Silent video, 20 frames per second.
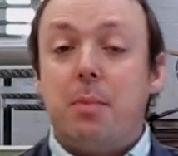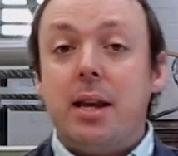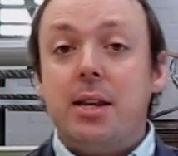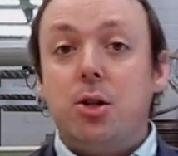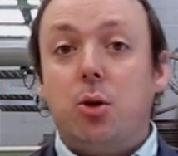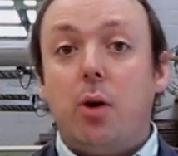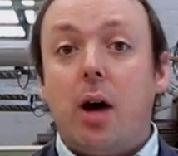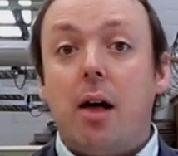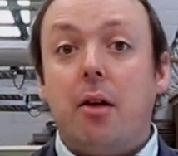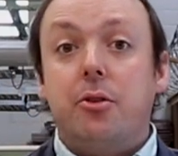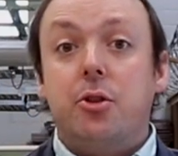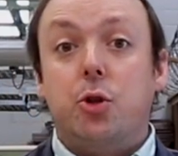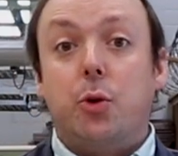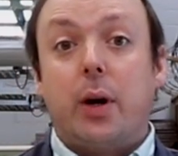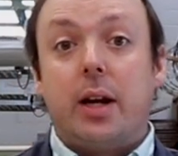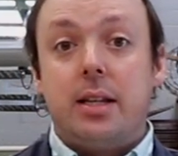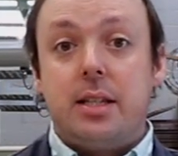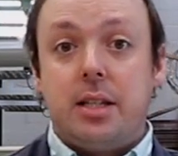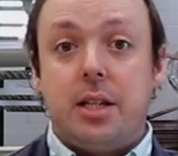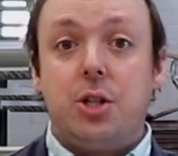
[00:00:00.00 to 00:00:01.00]
mental health
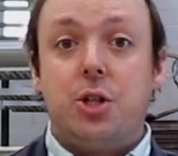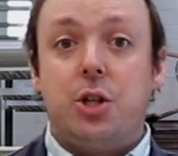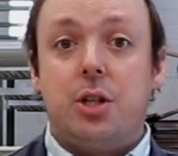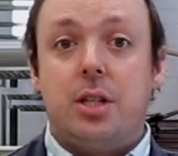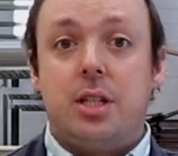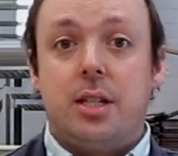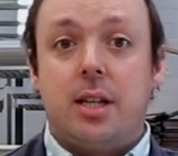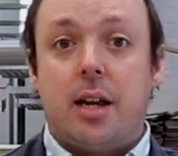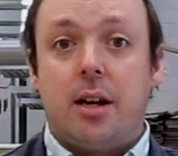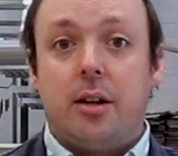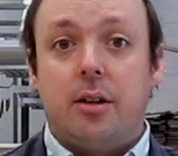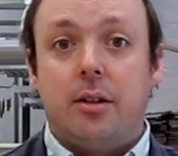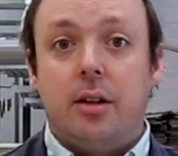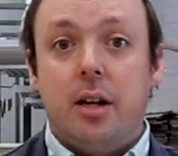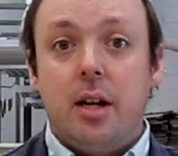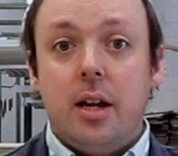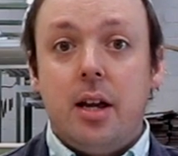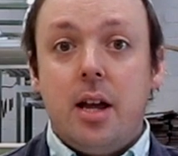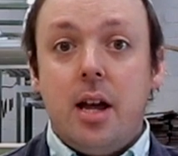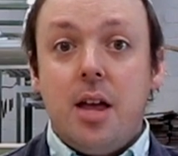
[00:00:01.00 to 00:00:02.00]
transition center.
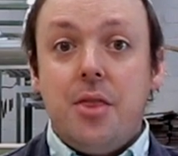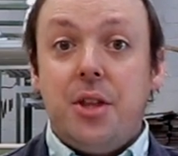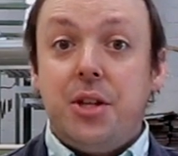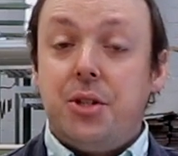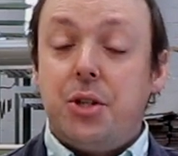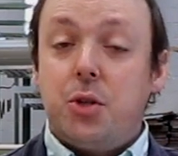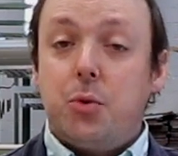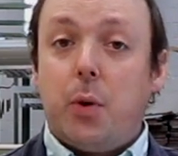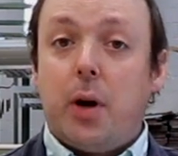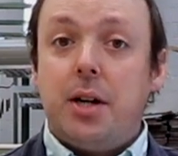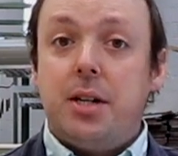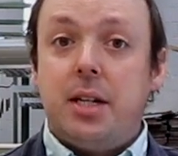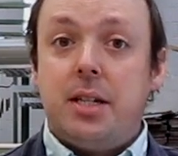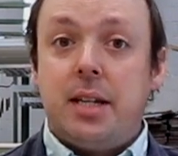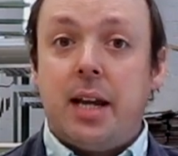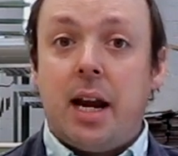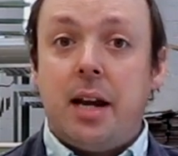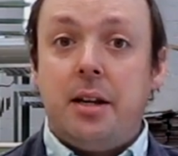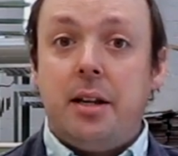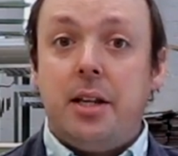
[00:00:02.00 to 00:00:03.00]
This is where
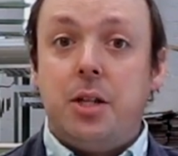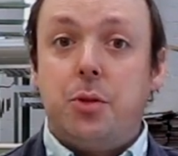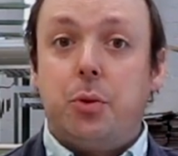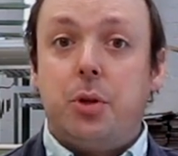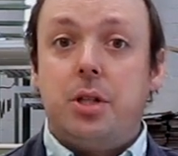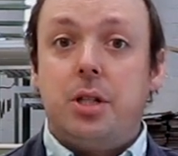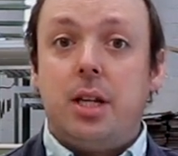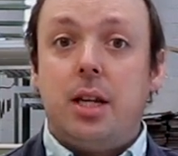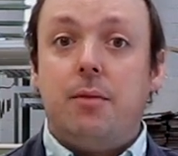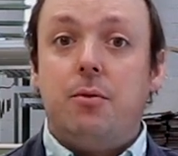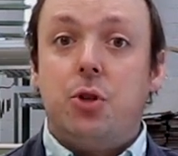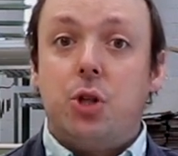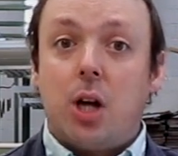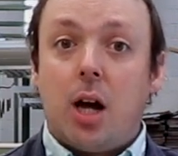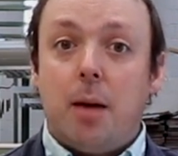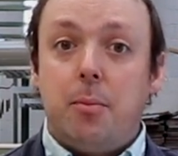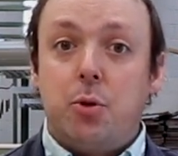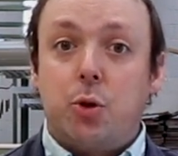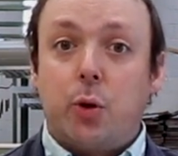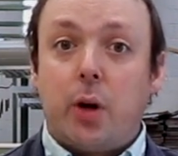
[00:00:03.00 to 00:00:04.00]
detainees receive
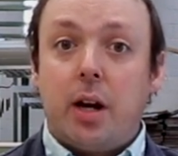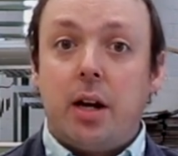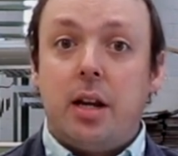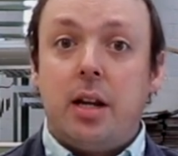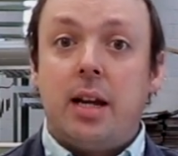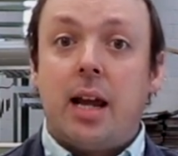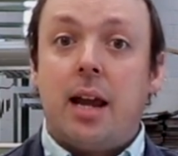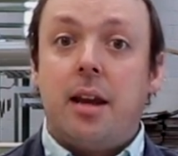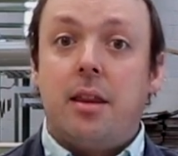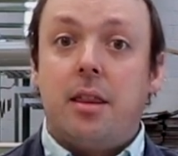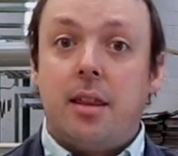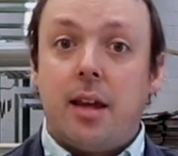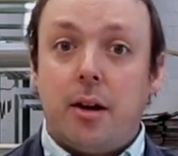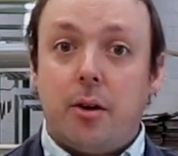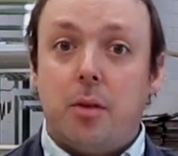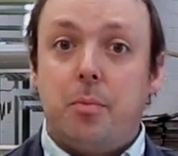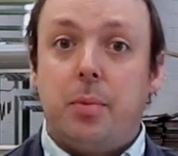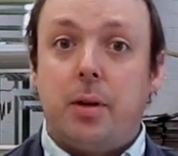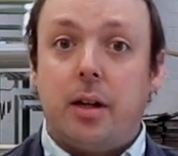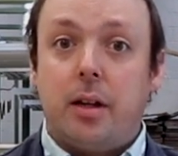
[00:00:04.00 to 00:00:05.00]
job training and
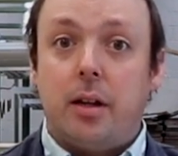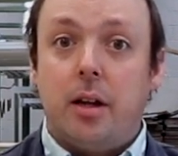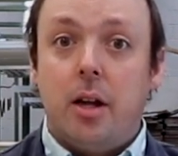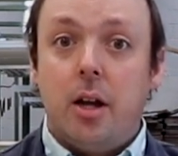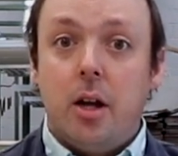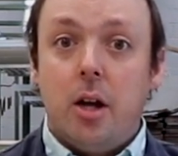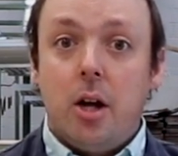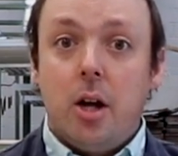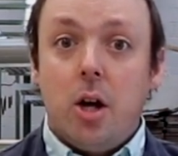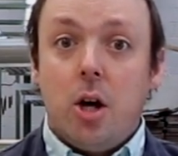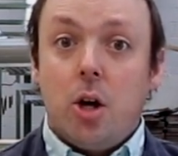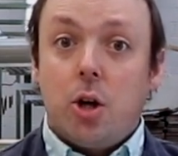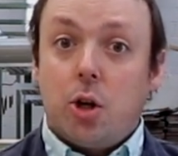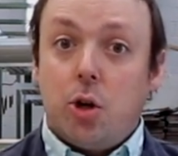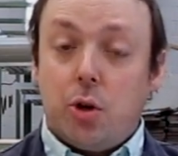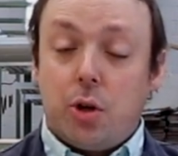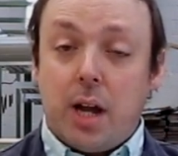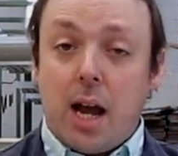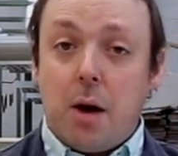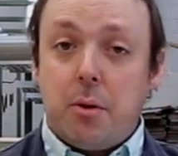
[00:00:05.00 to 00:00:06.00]
therapy.
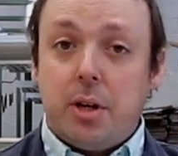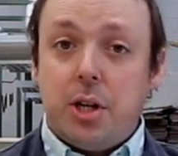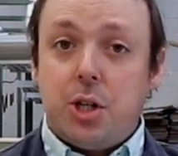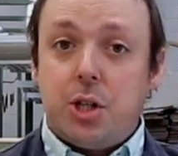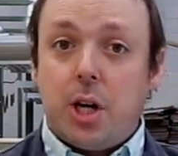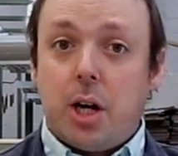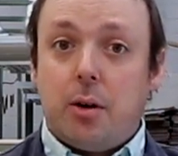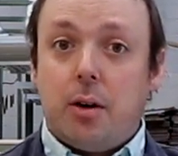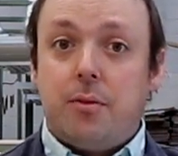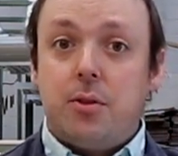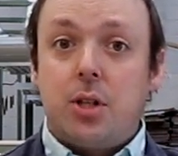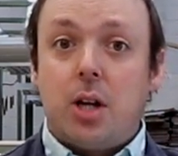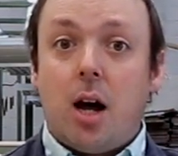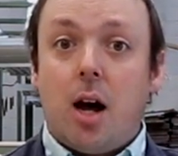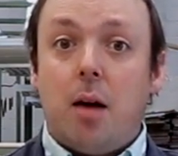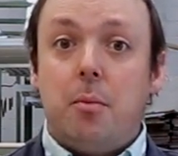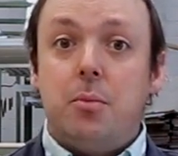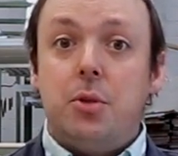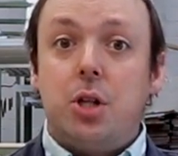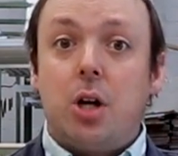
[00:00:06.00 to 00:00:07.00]
Cook County Sheriff
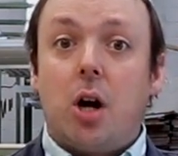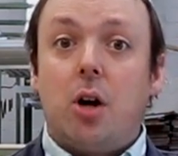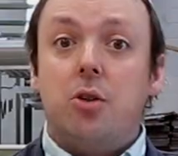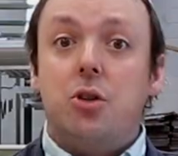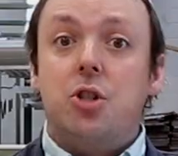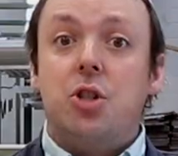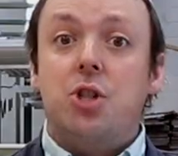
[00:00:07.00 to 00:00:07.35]
Tom Dart